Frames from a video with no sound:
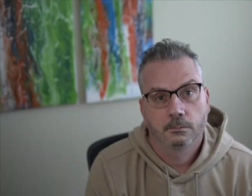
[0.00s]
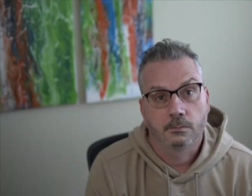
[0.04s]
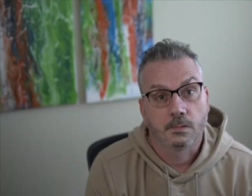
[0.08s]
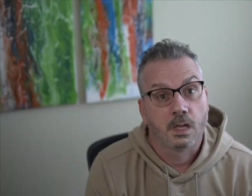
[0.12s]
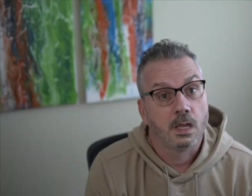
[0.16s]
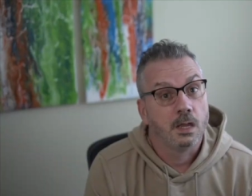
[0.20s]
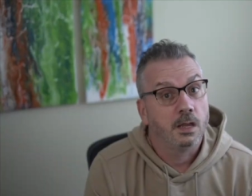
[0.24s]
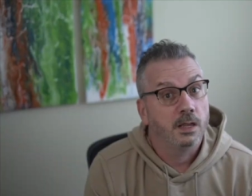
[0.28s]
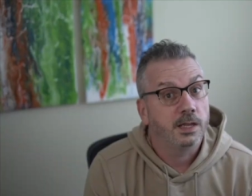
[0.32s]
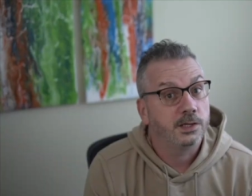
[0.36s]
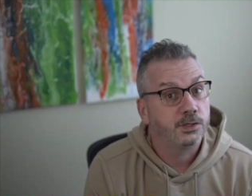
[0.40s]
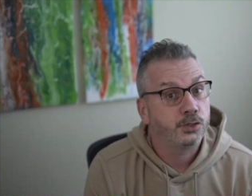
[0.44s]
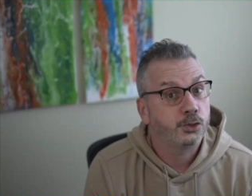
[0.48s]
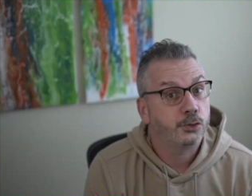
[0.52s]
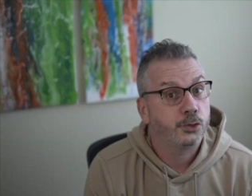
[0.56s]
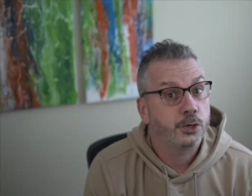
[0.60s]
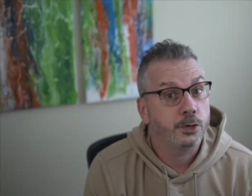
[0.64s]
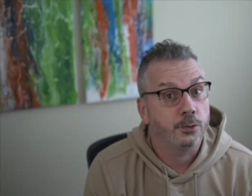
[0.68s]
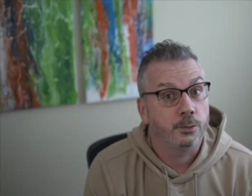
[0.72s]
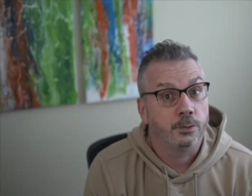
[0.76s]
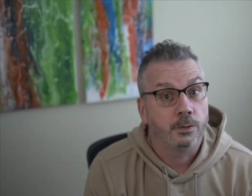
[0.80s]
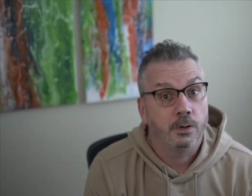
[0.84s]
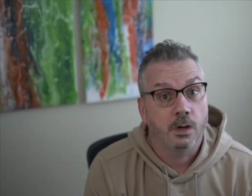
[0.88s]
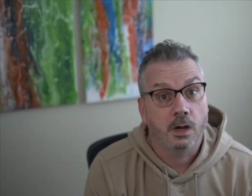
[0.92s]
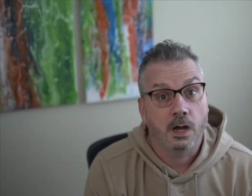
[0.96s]
That's
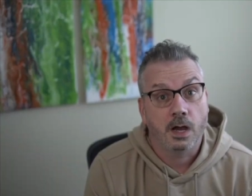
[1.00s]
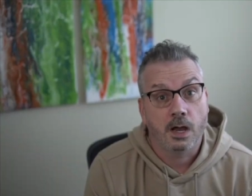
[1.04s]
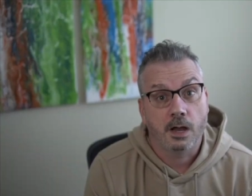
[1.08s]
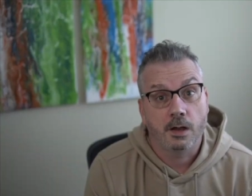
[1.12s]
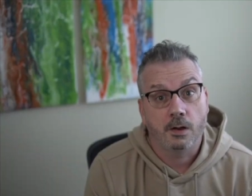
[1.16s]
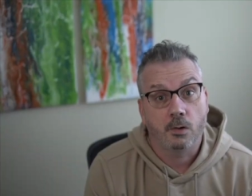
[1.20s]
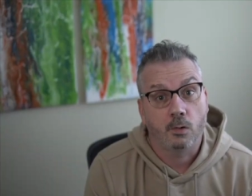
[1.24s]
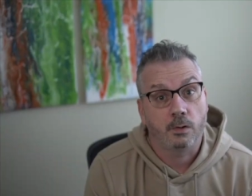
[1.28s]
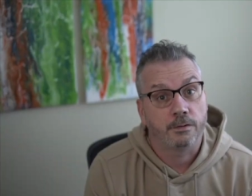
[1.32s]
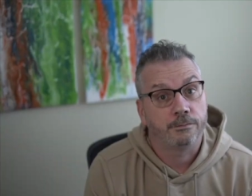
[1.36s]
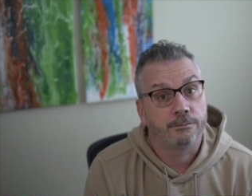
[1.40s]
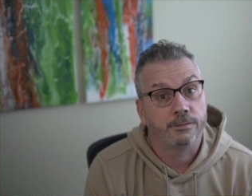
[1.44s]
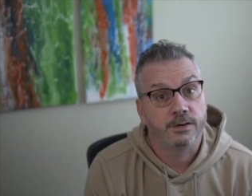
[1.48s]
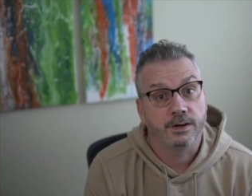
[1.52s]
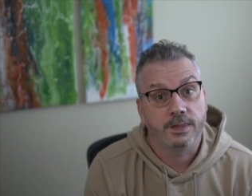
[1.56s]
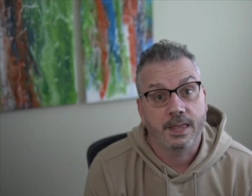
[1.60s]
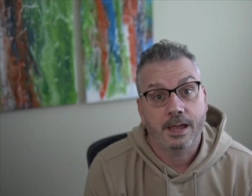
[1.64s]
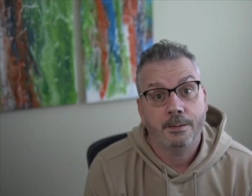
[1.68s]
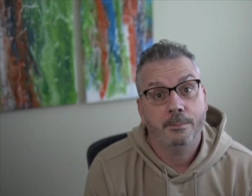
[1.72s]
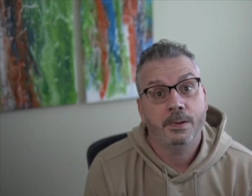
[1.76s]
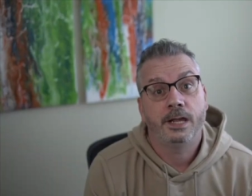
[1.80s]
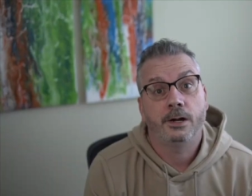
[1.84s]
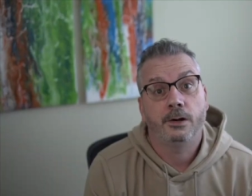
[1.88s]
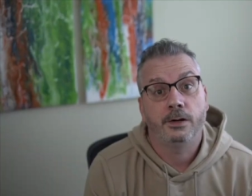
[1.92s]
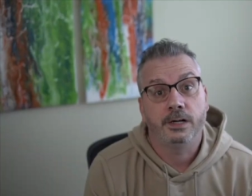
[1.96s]
true. Or for that
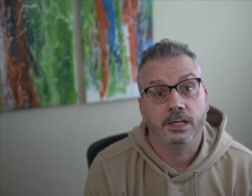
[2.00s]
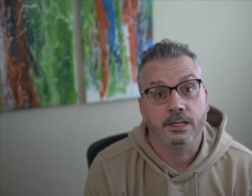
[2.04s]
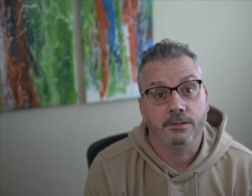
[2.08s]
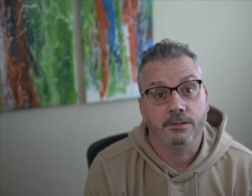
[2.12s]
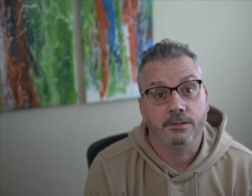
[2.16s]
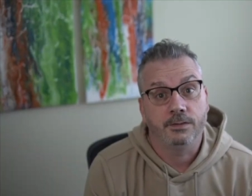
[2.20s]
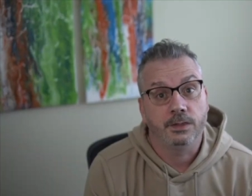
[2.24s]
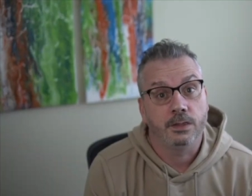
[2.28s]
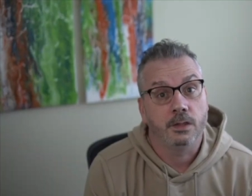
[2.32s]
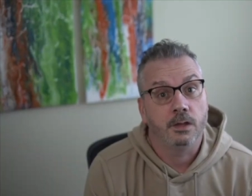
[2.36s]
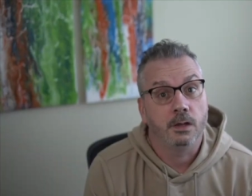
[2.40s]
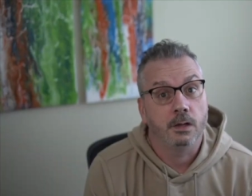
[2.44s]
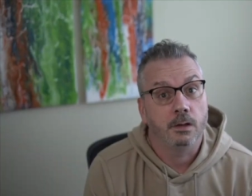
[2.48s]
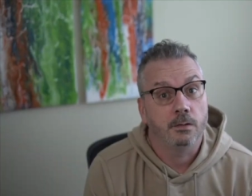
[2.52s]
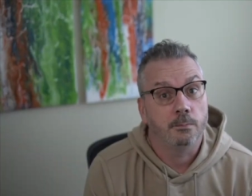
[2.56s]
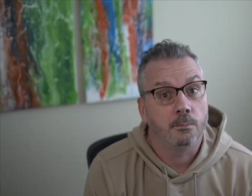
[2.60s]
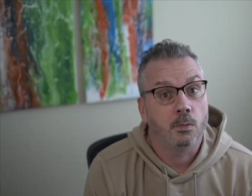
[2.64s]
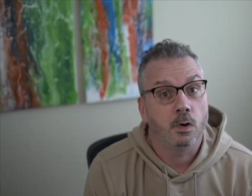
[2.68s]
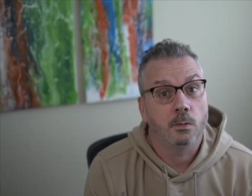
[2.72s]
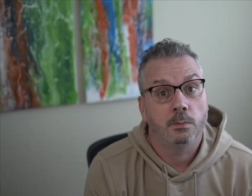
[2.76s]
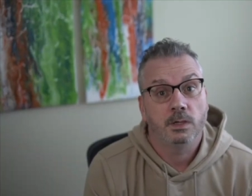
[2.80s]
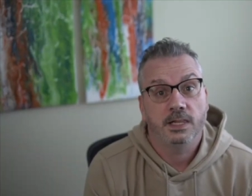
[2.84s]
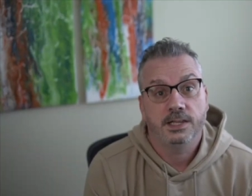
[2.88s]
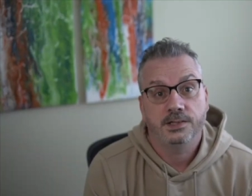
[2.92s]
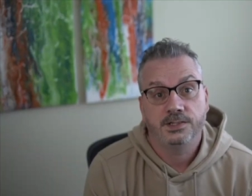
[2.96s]
matter, even the
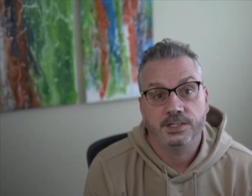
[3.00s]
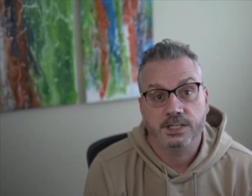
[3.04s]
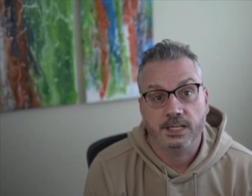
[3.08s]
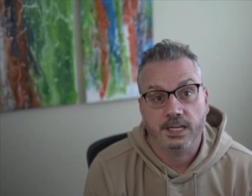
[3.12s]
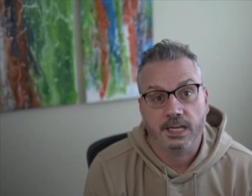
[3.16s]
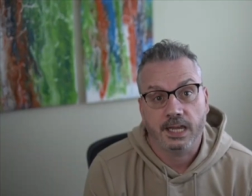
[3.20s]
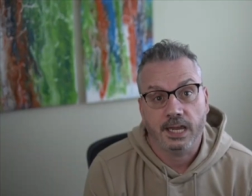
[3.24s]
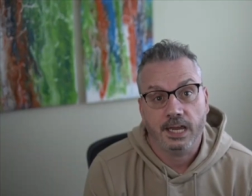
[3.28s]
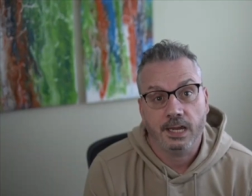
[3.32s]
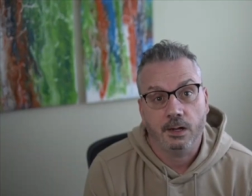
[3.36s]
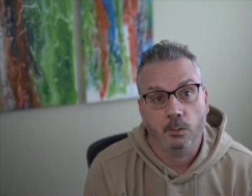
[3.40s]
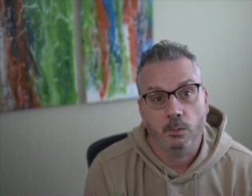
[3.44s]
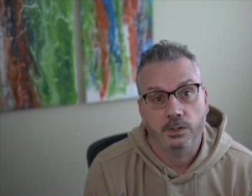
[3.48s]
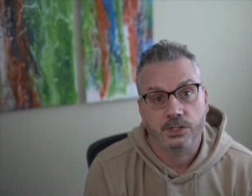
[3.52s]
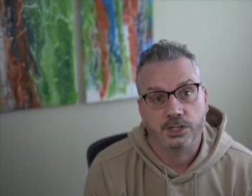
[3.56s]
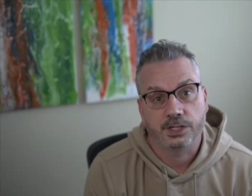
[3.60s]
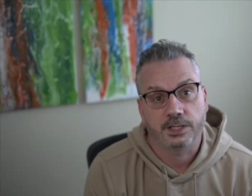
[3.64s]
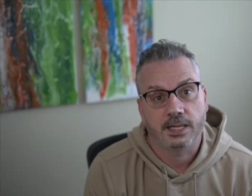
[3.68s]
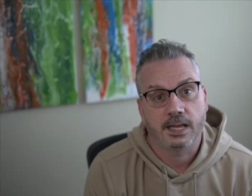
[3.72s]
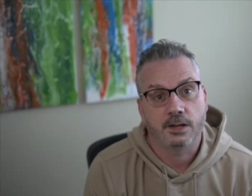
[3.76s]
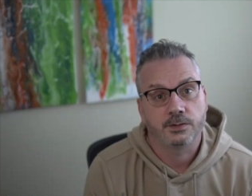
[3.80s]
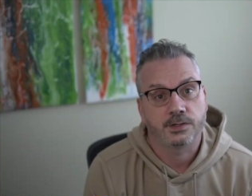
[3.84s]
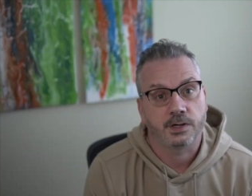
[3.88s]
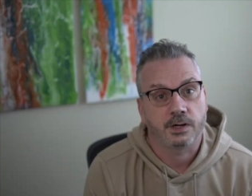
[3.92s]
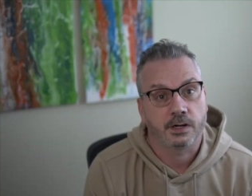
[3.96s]
mobile SDK, which
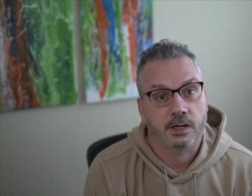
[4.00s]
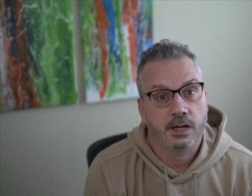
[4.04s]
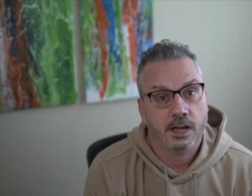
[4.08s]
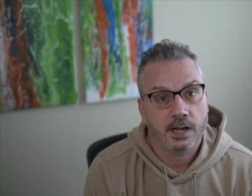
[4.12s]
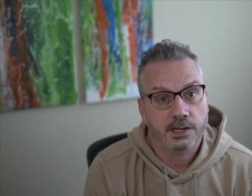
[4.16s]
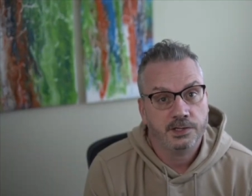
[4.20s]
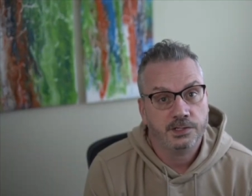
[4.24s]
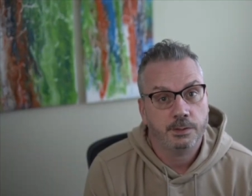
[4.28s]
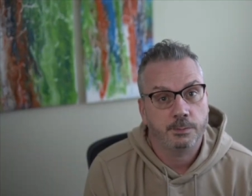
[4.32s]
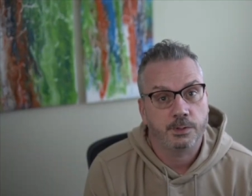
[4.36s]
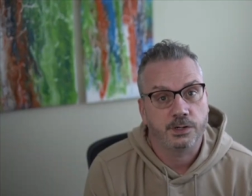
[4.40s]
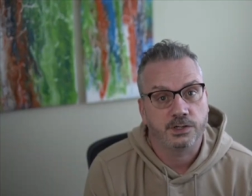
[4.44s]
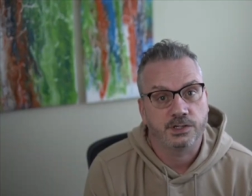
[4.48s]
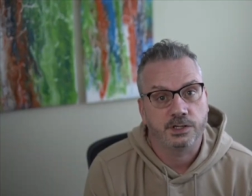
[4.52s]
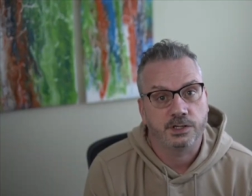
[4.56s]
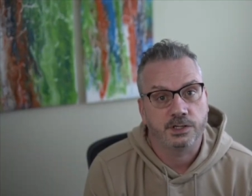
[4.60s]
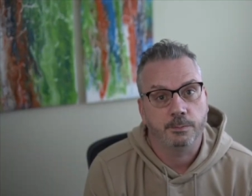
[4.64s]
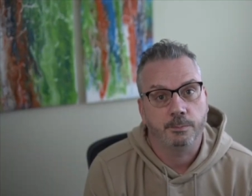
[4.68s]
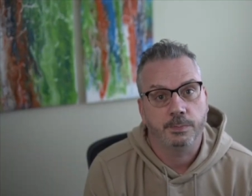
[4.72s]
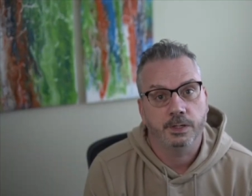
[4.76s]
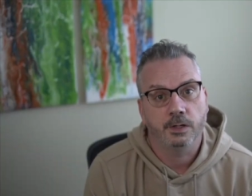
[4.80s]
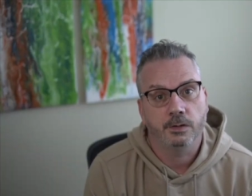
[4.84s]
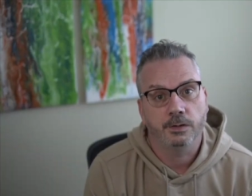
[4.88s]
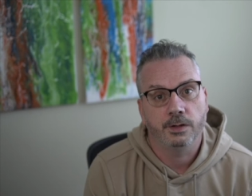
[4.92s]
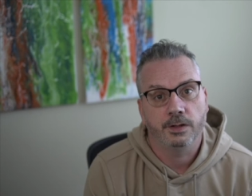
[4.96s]
allows our customers to
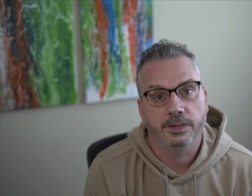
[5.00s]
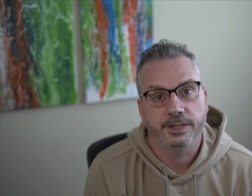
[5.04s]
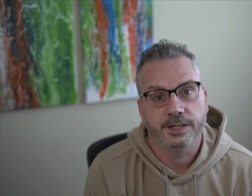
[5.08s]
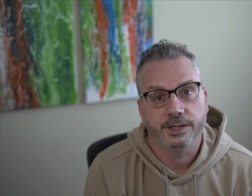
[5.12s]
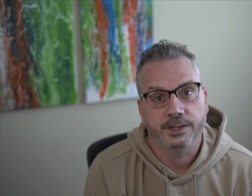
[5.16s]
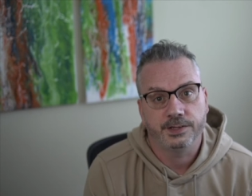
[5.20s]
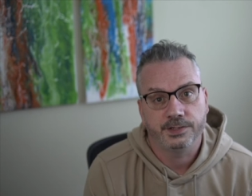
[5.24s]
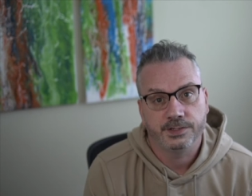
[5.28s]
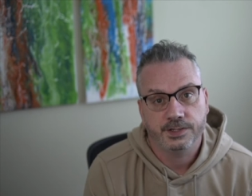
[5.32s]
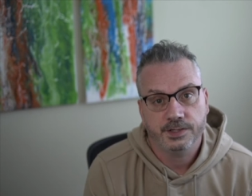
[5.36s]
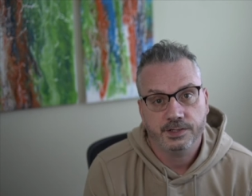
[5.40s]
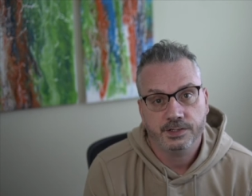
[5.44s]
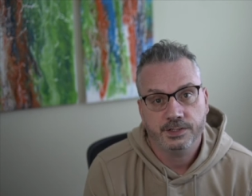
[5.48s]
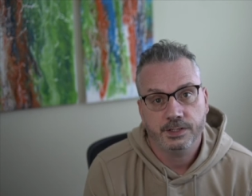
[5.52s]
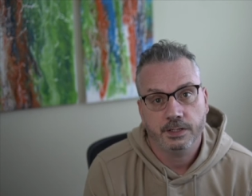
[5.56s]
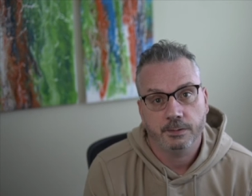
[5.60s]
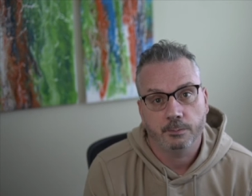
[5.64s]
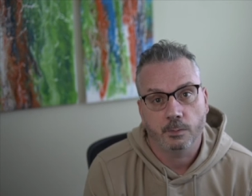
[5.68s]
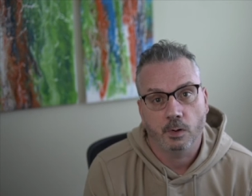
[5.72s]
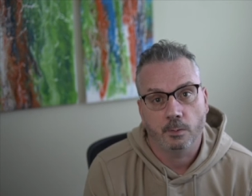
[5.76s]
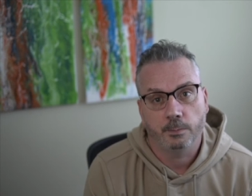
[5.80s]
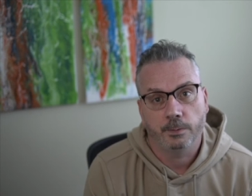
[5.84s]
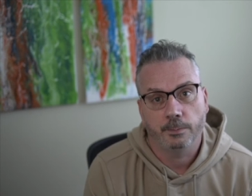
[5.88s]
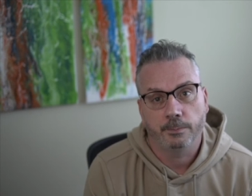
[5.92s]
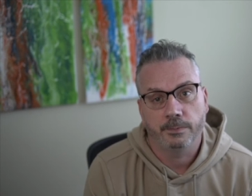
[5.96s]
build on the existing
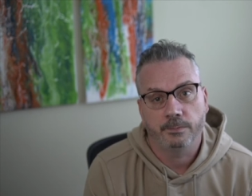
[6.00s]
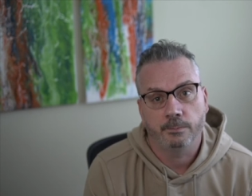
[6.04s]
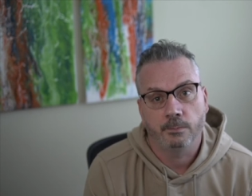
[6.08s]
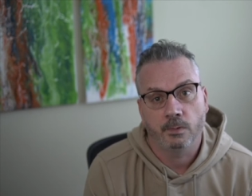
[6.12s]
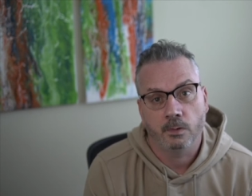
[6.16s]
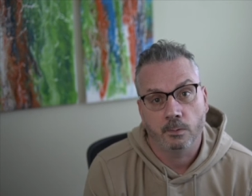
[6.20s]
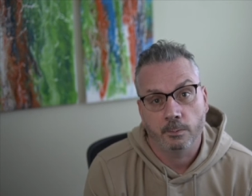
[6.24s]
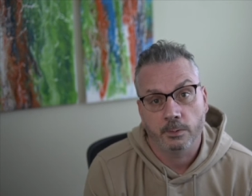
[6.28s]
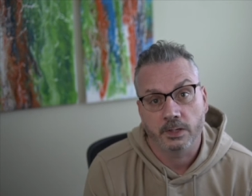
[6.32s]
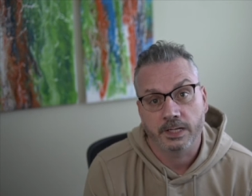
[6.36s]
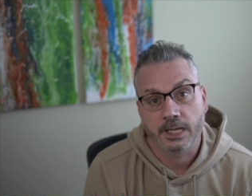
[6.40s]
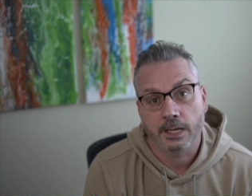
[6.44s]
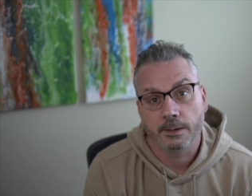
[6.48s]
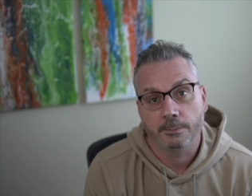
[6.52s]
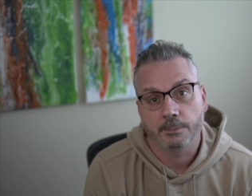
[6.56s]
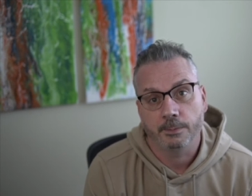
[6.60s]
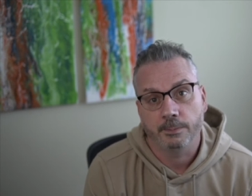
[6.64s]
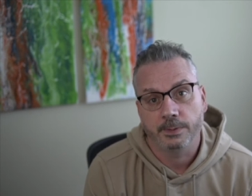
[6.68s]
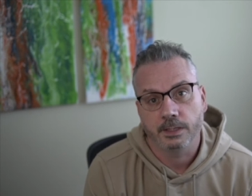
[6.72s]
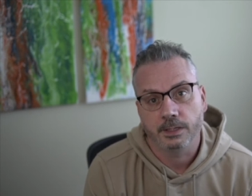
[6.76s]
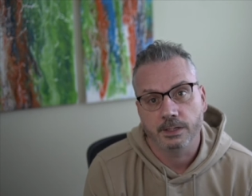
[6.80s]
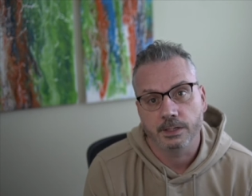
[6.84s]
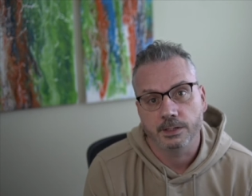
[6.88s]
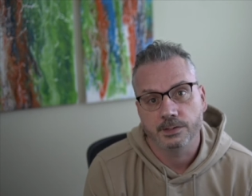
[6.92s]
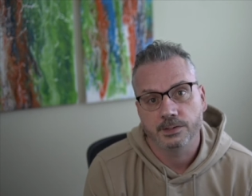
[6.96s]
mobile
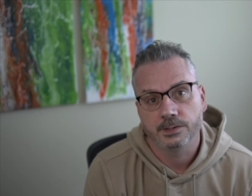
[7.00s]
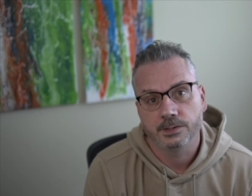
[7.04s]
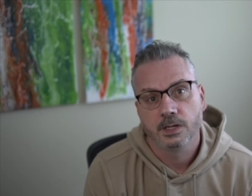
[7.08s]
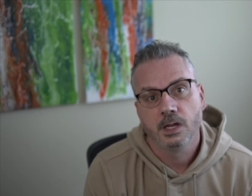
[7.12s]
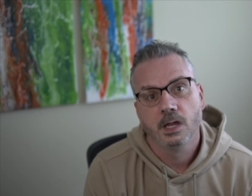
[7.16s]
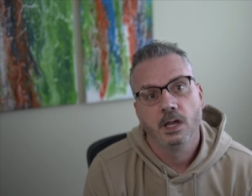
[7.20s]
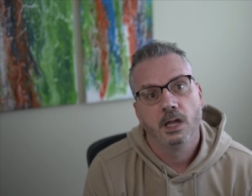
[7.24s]
capabilities